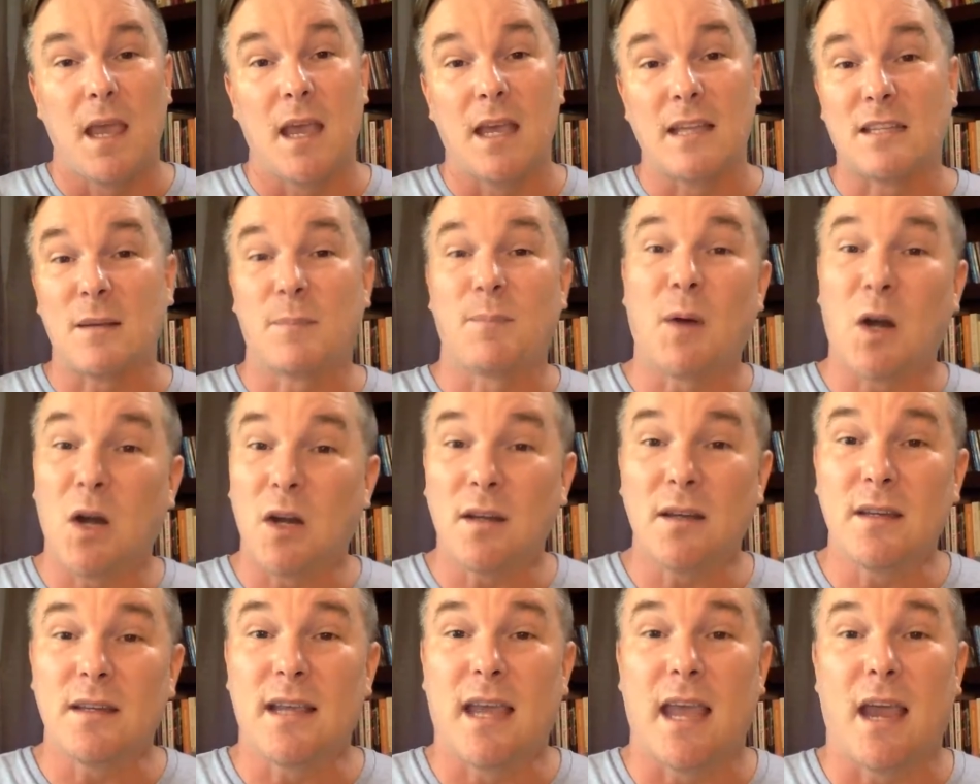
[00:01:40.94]
It's a
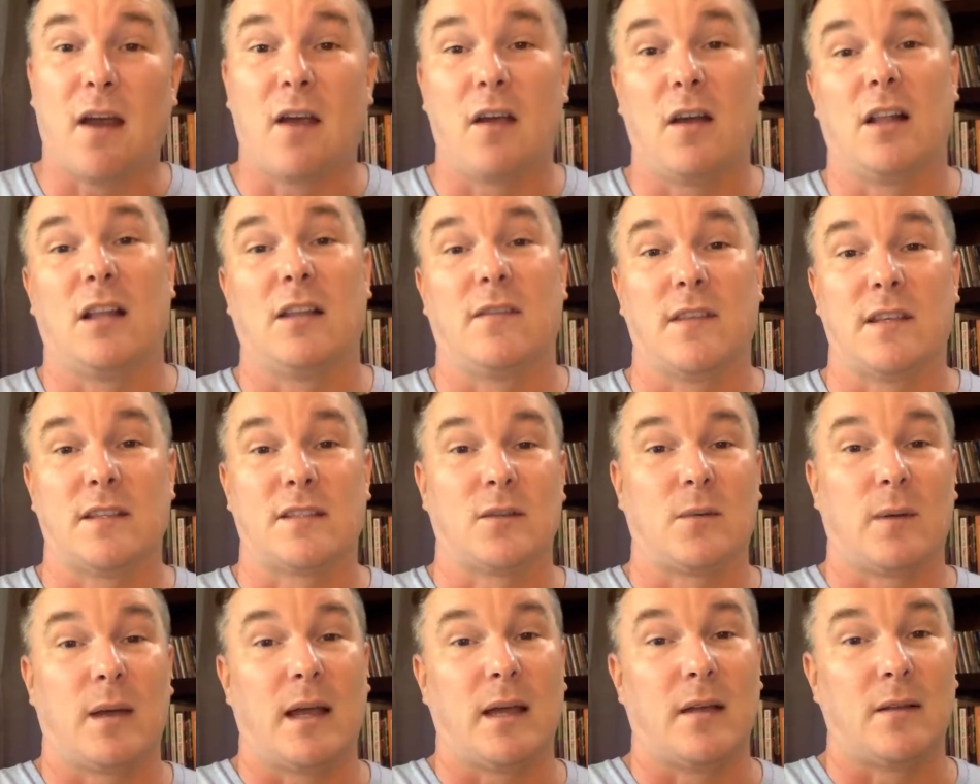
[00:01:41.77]
burden to carry all of
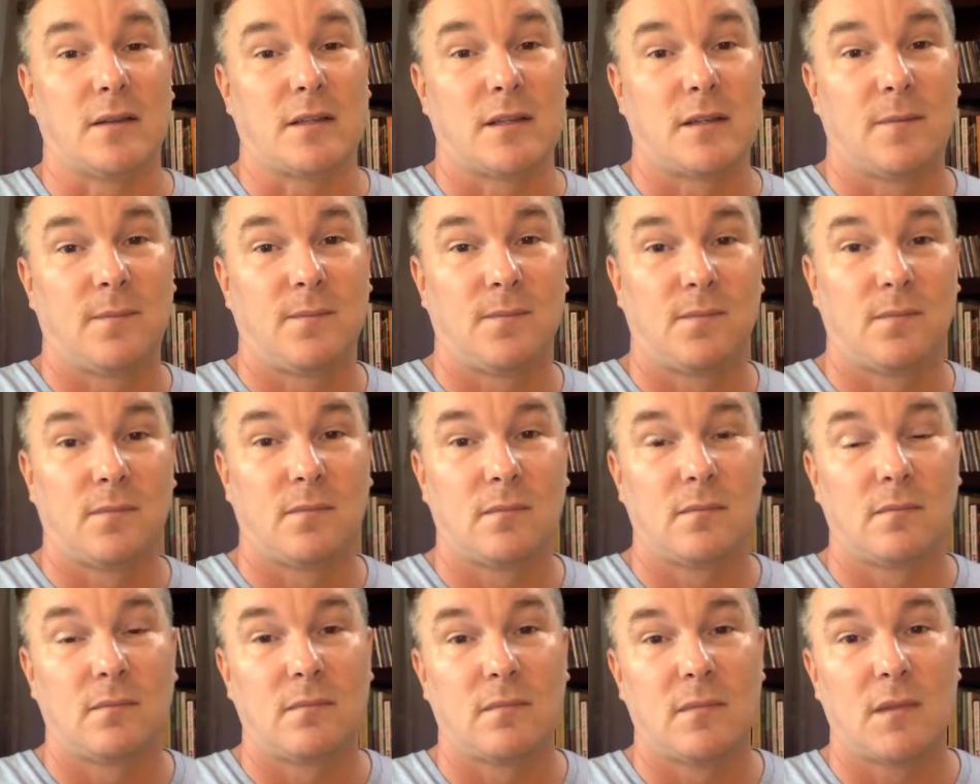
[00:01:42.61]
this around.
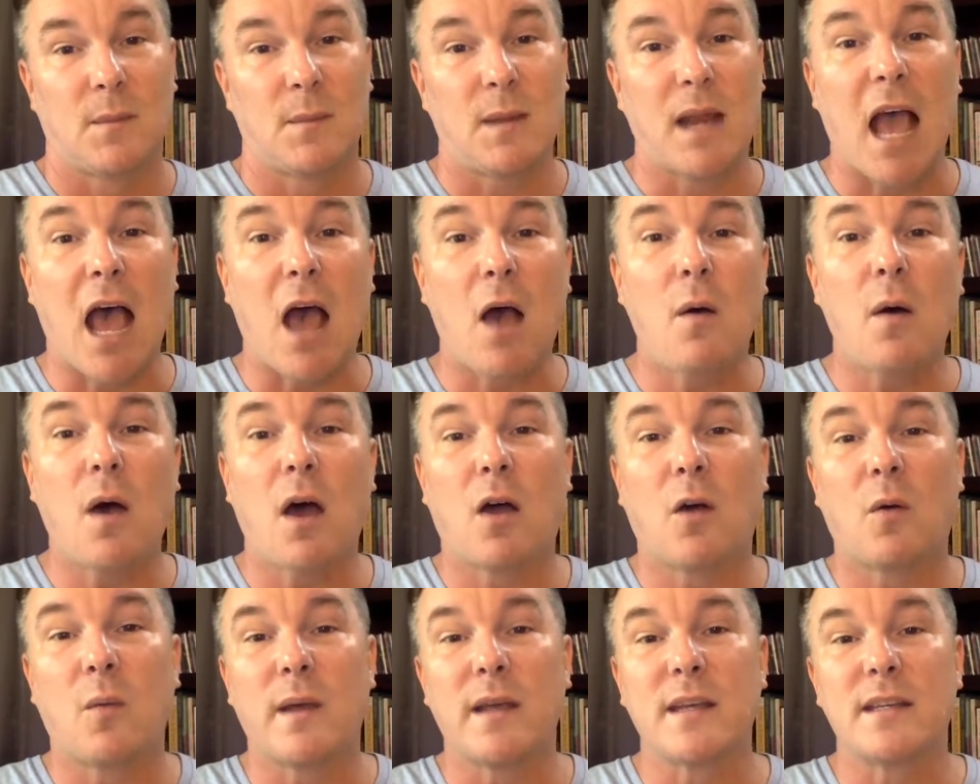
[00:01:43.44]
I mean, how
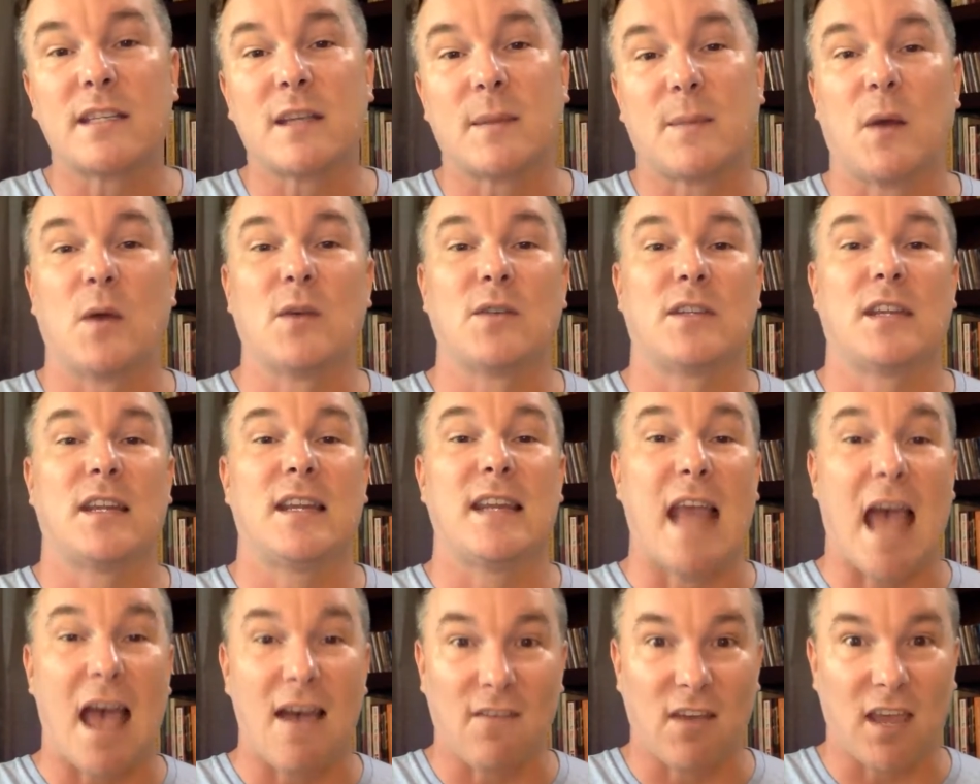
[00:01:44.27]
are we supposed to
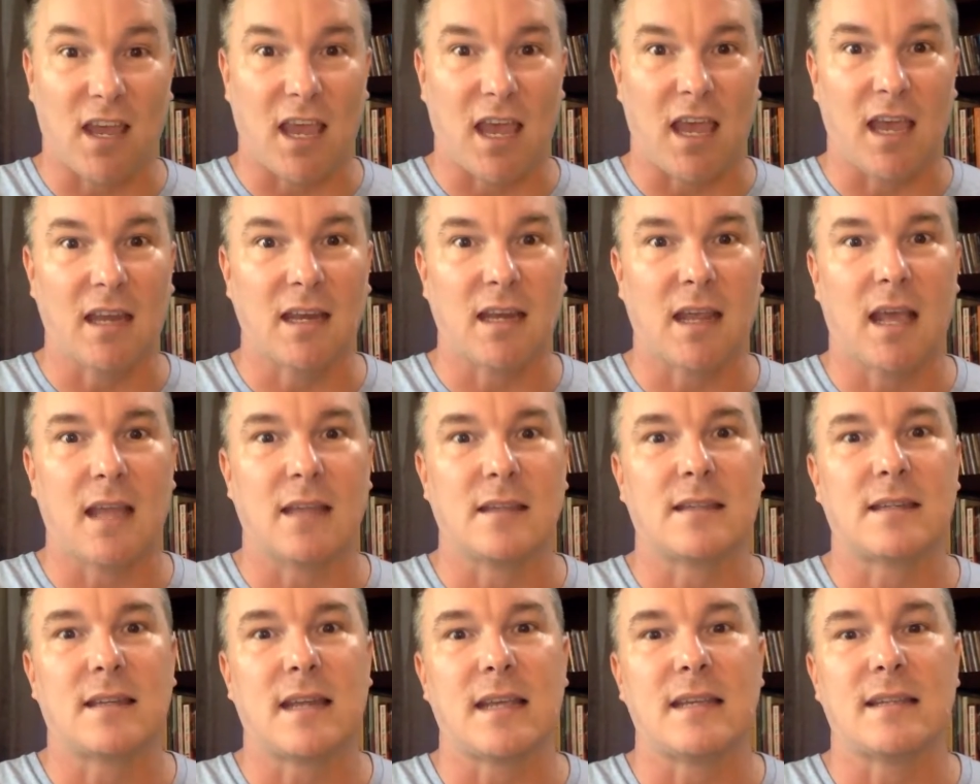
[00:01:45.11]
navigate
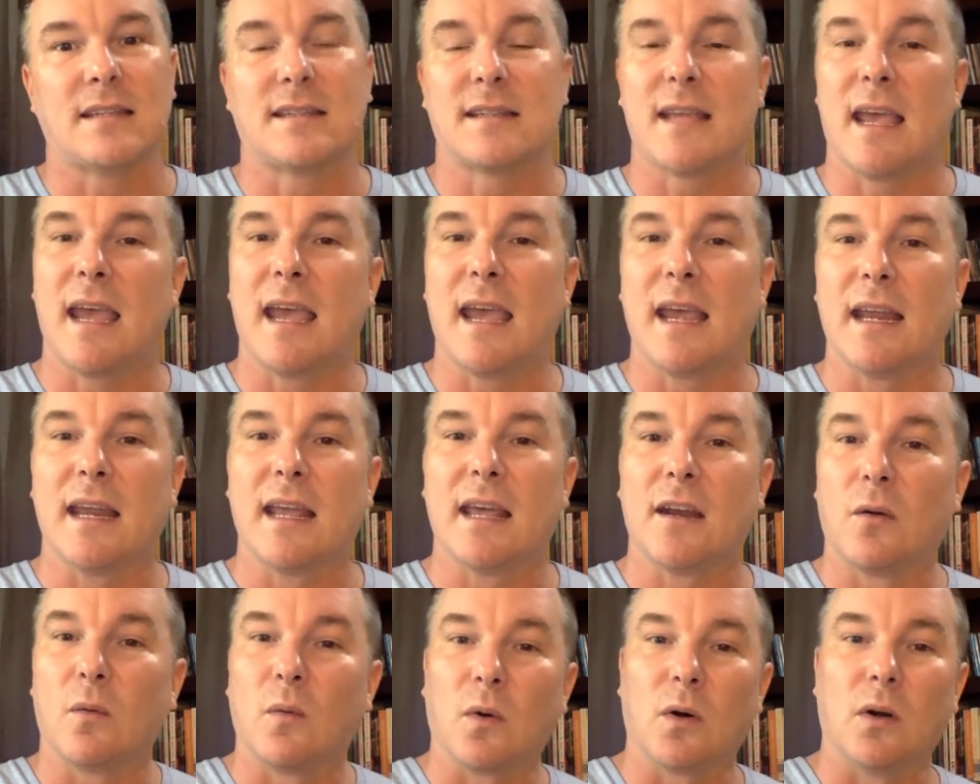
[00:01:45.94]
and stay sane
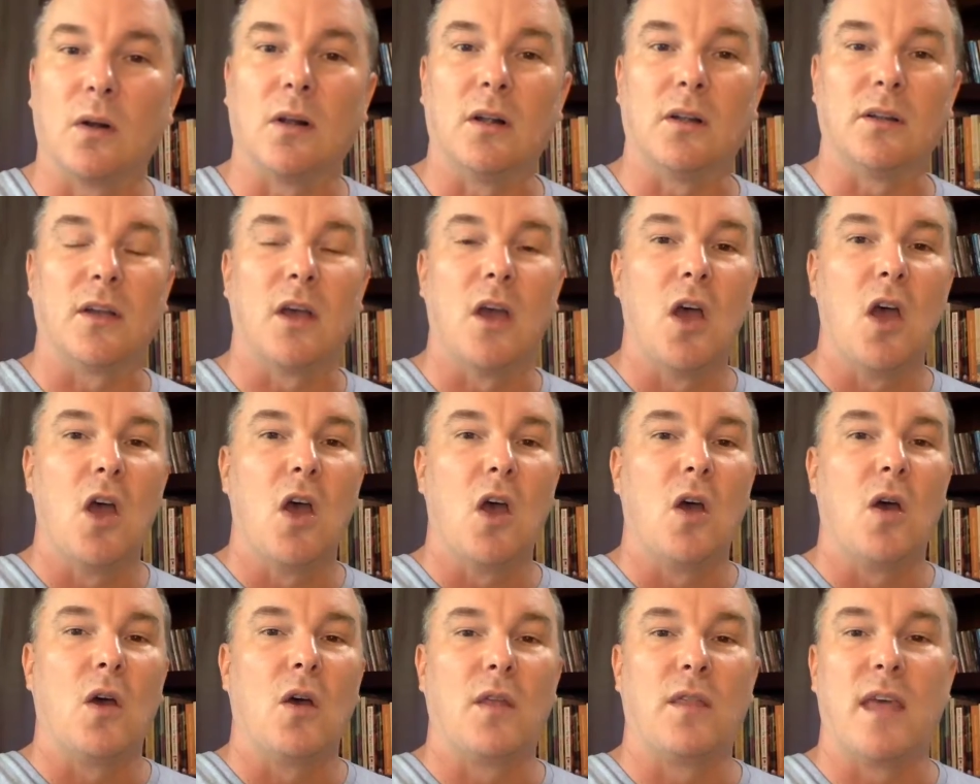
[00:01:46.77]
in a world
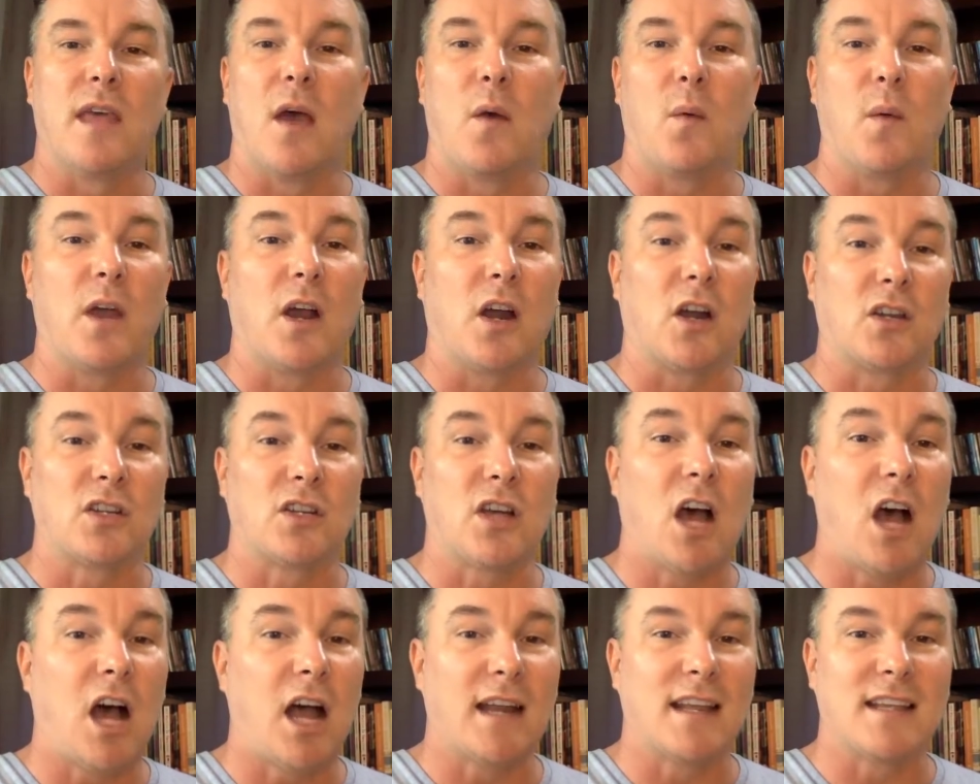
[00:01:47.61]
that we are
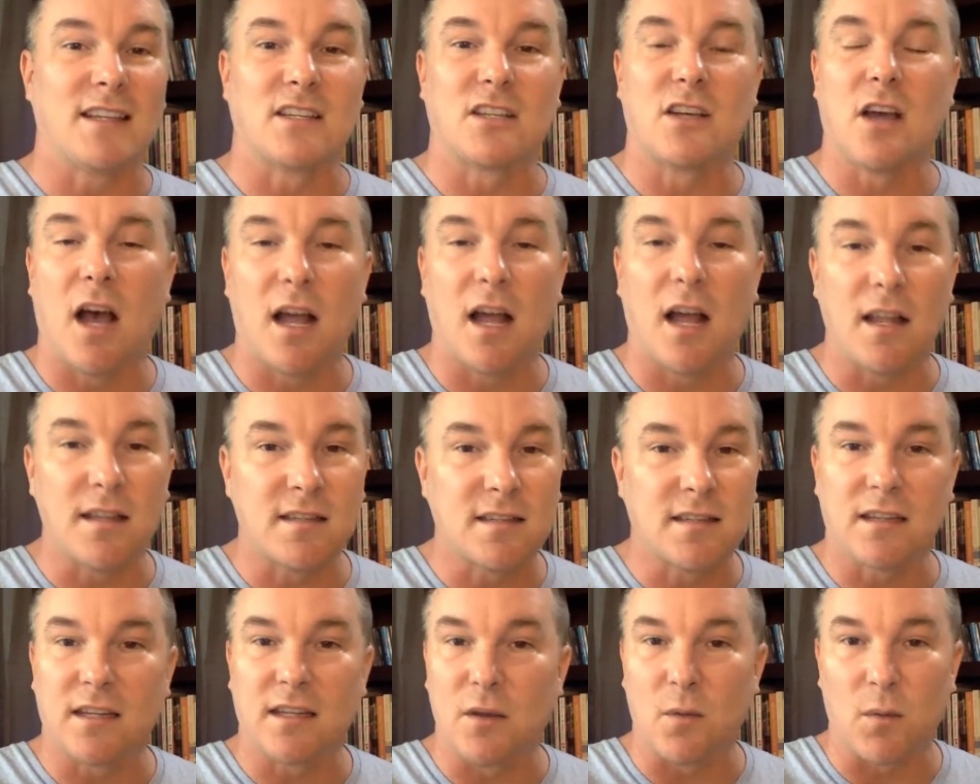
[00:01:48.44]
taught is
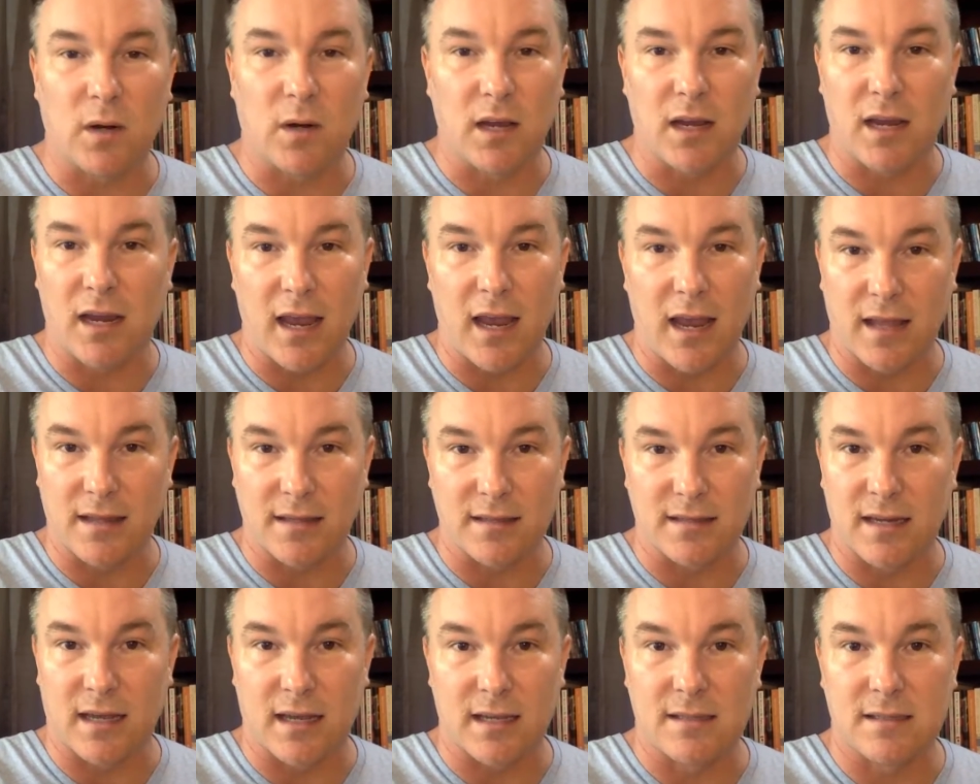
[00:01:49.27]
constantly working
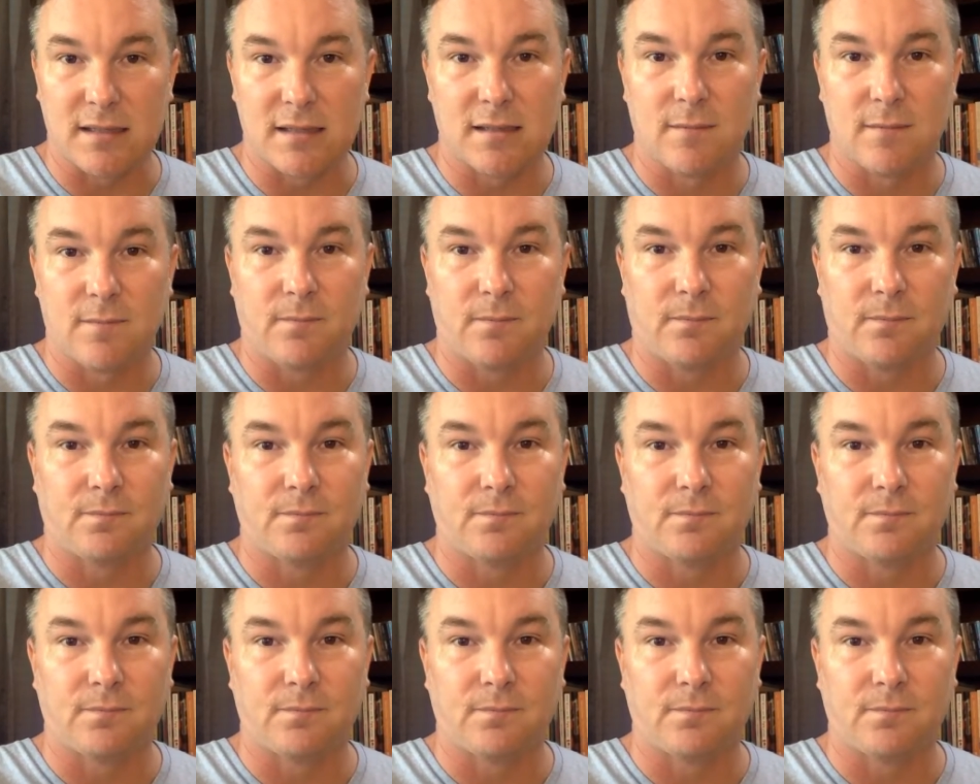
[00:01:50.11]
against us?